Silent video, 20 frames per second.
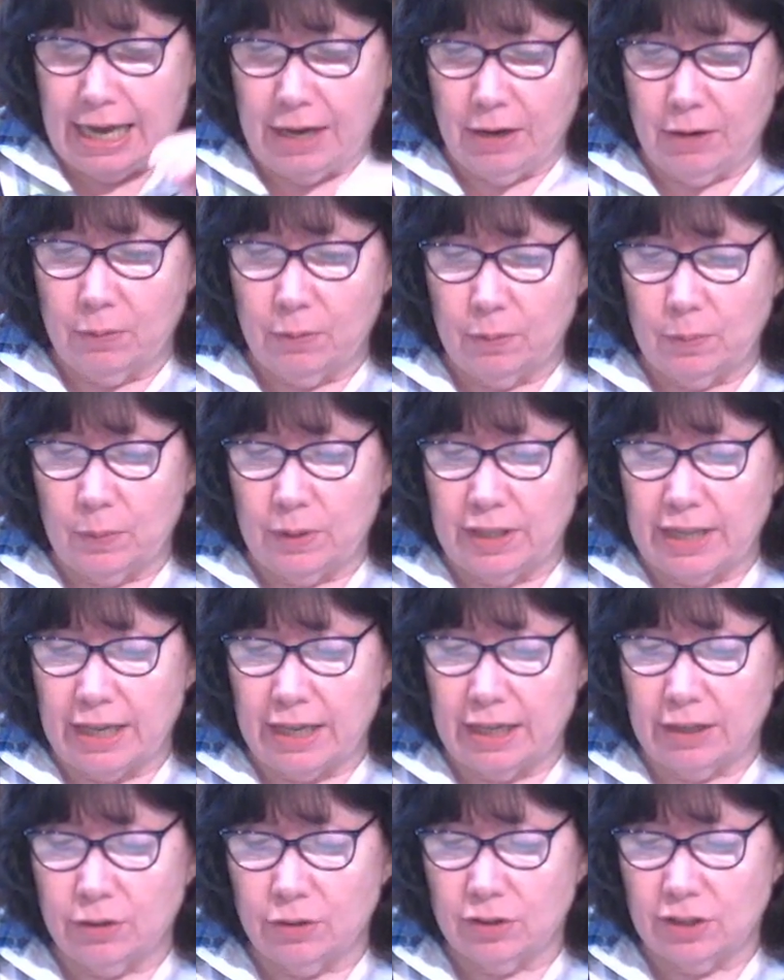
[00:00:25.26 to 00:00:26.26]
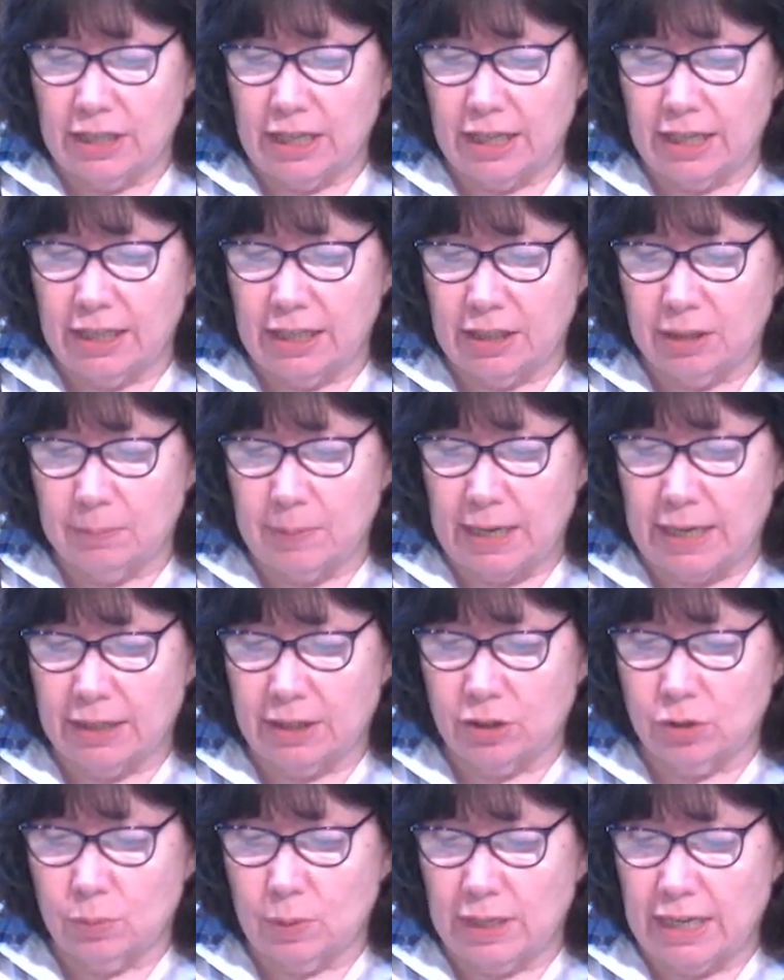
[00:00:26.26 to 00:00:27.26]
without understanding this
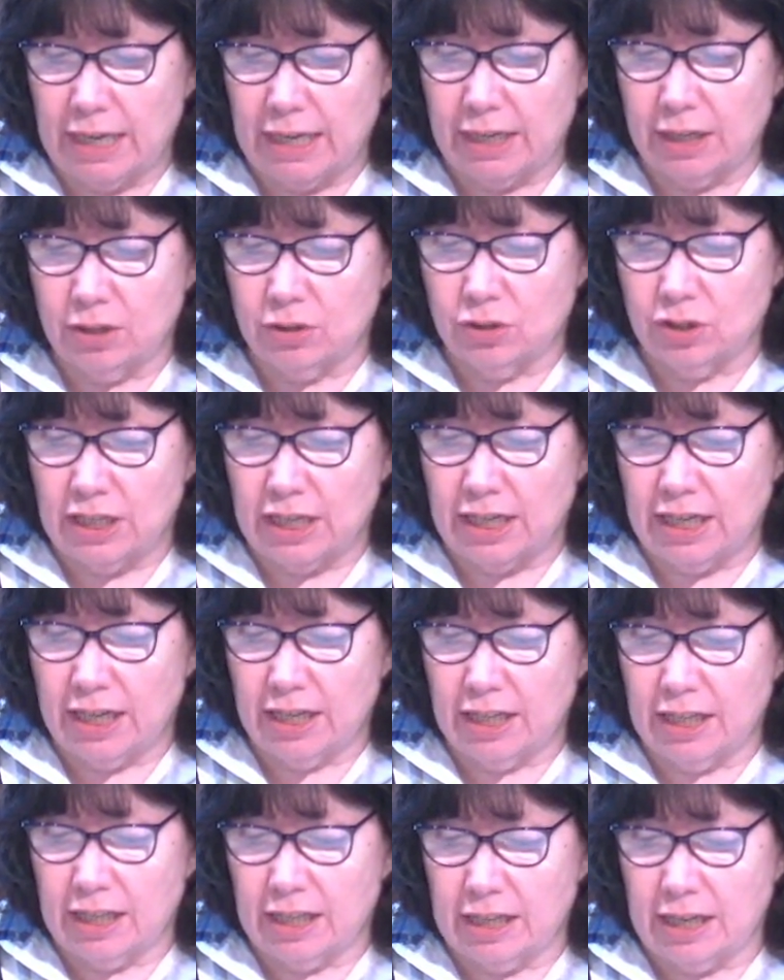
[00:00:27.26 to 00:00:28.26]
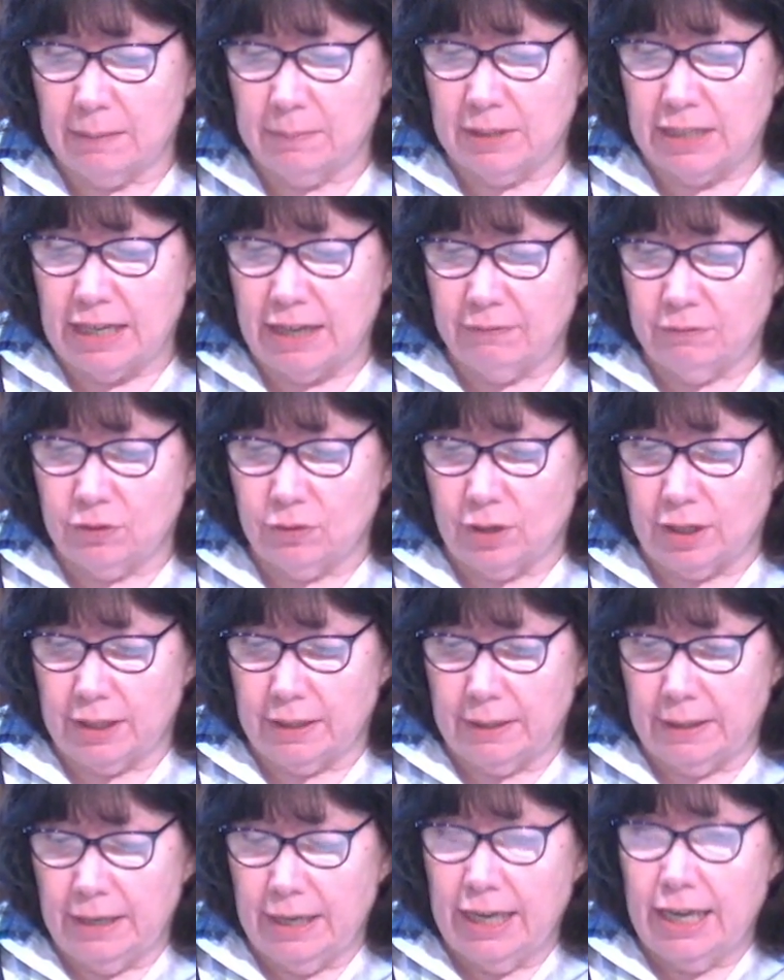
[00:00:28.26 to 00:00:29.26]
passage, we can't understand anything that comes after it.
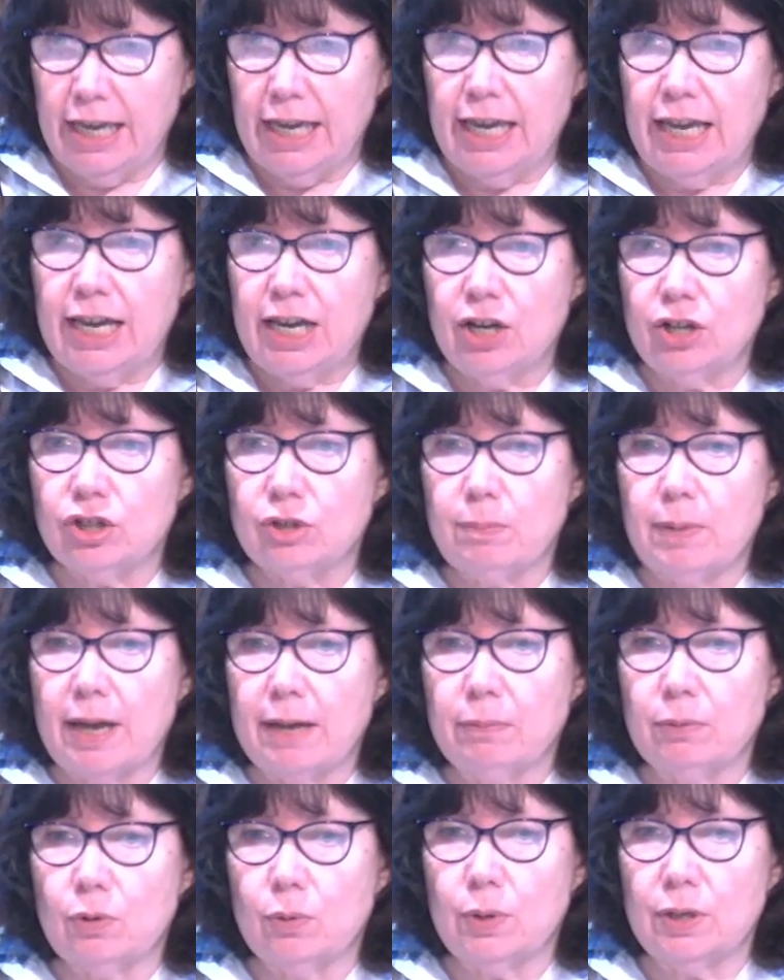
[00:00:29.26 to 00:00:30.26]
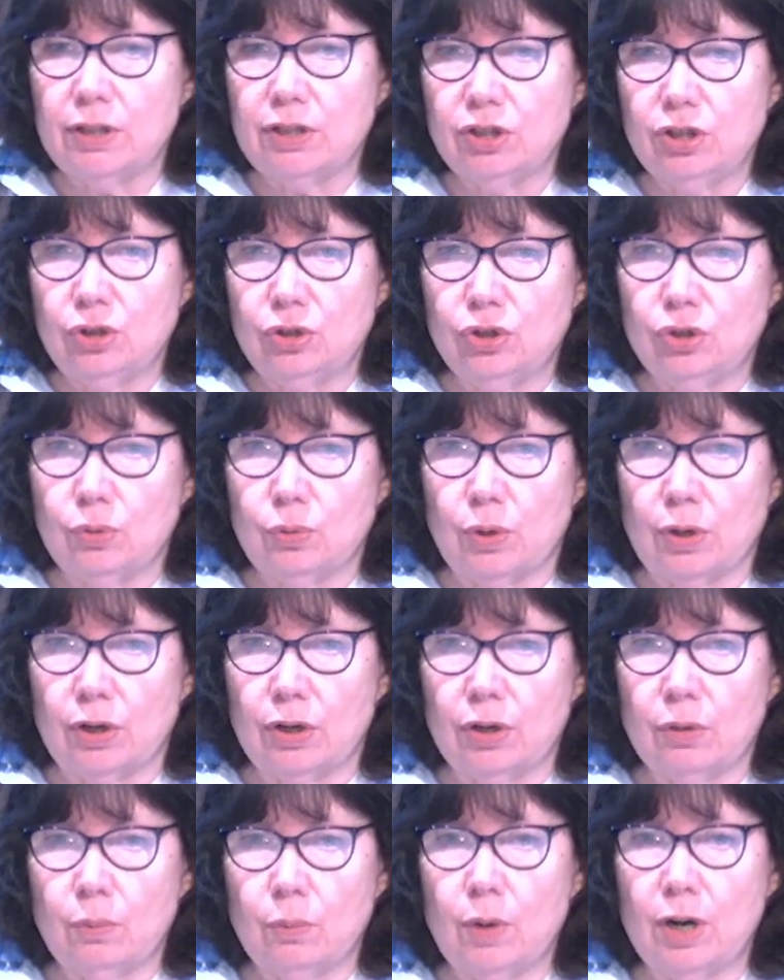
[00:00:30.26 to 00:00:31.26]
Here's your Bible quiz du jour.
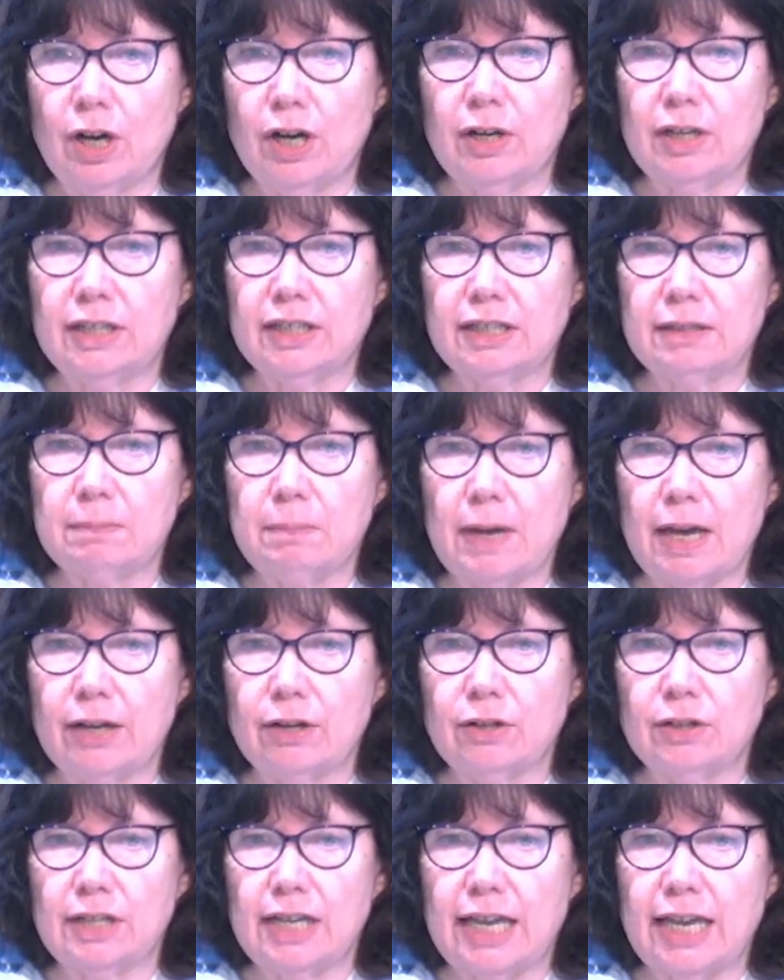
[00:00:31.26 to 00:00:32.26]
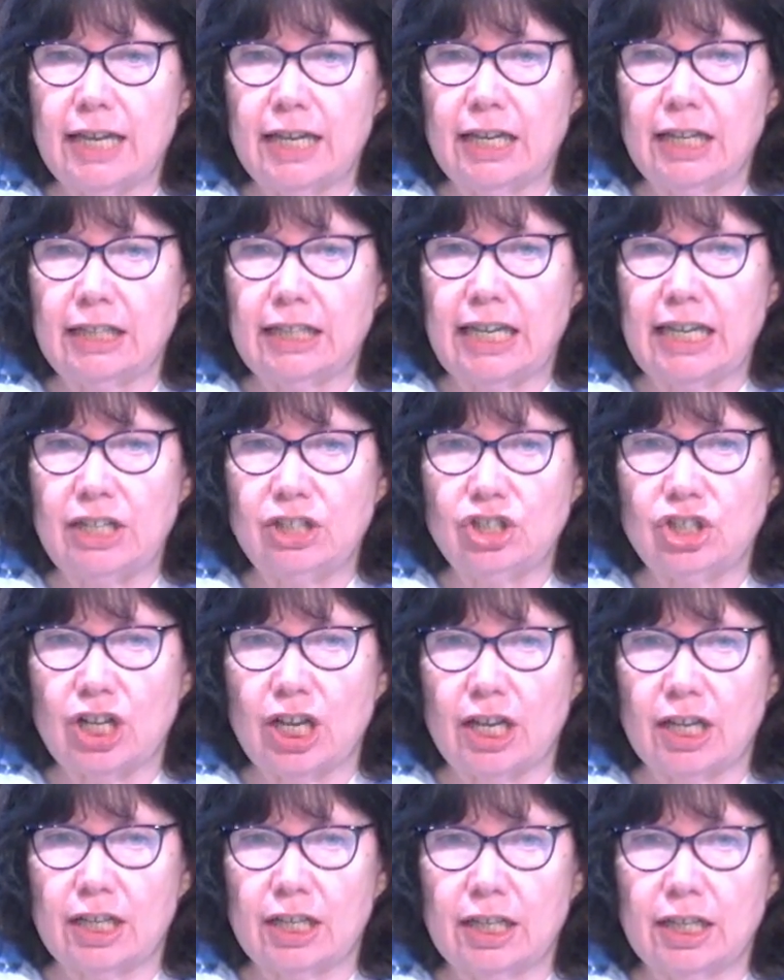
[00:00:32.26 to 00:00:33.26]
Where is modern day Galatia?
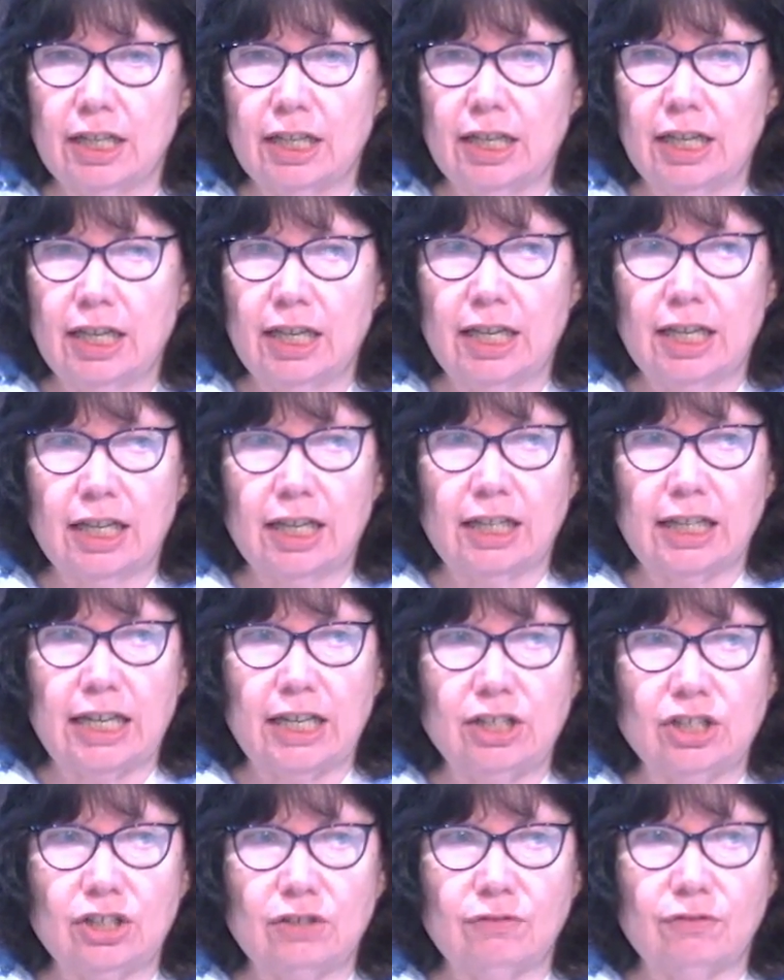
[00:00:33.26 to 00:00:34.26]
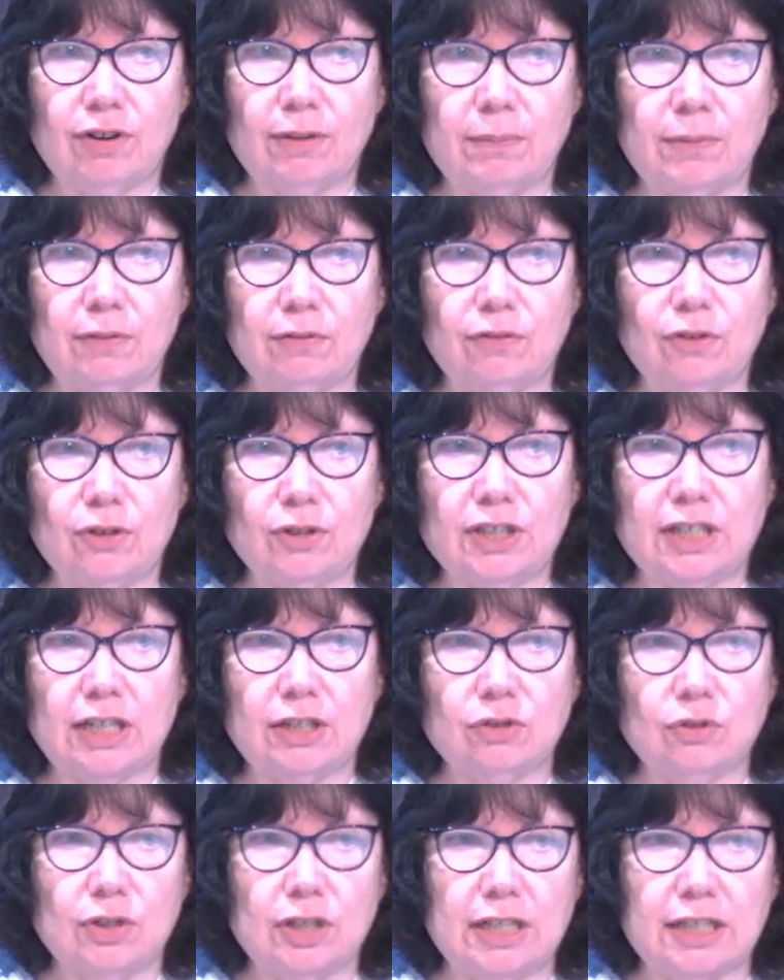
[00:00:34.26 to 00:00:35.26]
Galatia from the first
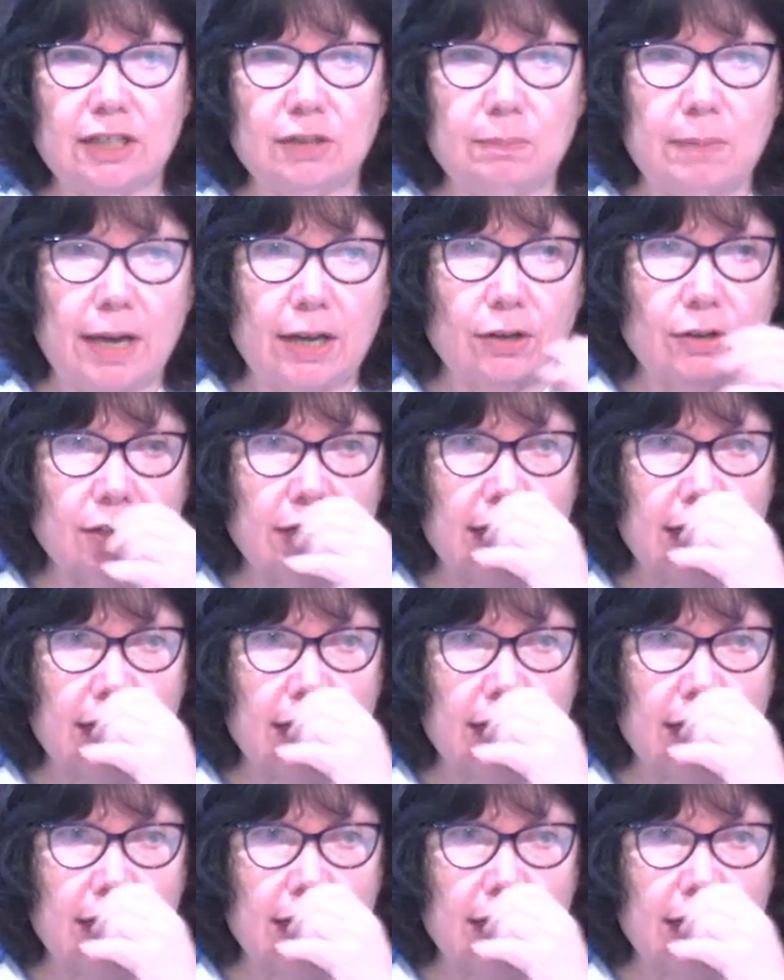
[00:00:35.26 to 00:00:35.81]
century is modern day